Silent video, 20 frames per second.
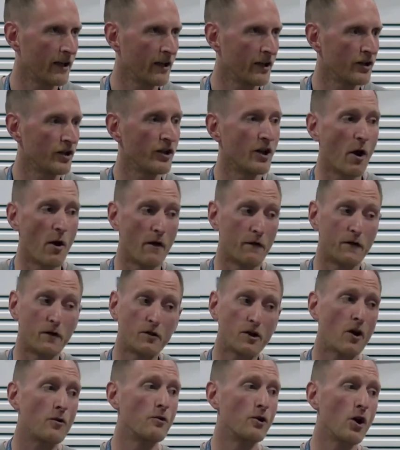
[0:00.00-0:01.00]
You know, if you
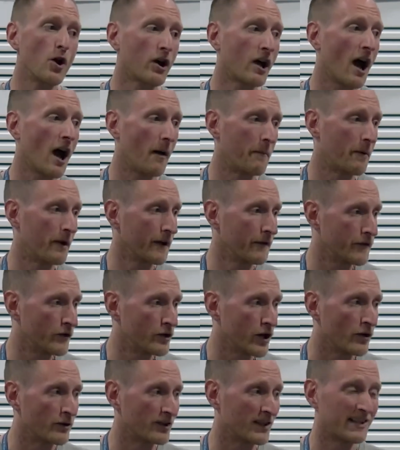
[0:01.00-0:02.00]
don't look up and if you
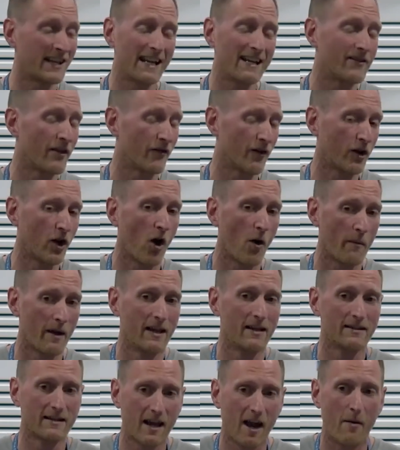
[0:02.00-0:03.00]
don't see that the comet
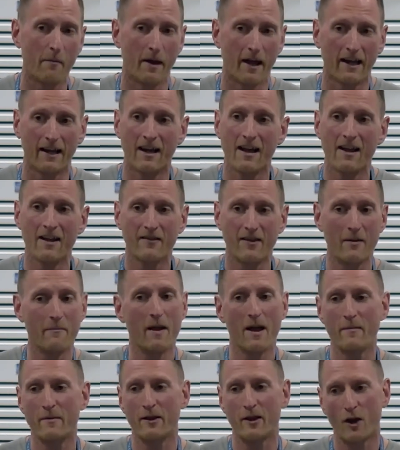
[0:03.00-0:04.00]
is coming, then
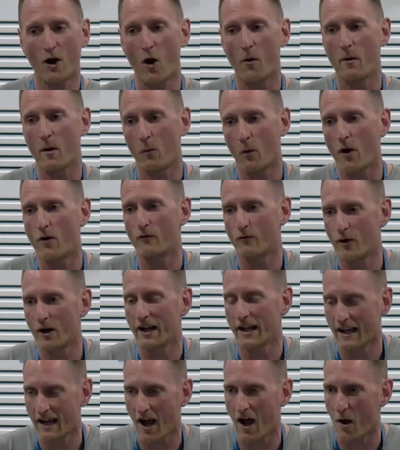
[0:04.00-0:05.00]
maybe the comet won't
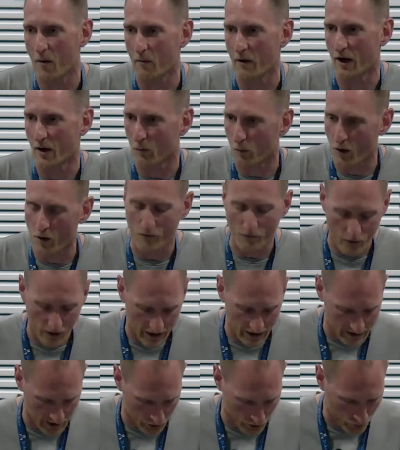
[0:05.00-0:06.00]
really come and it won't
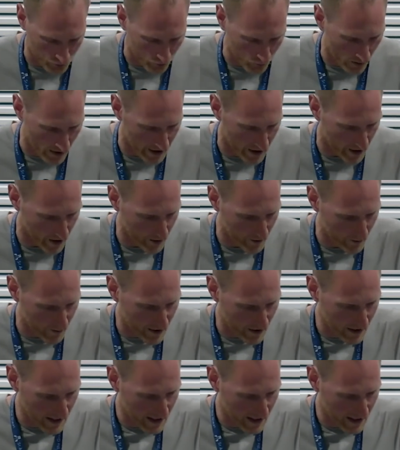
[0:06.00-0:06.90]
really destroy you.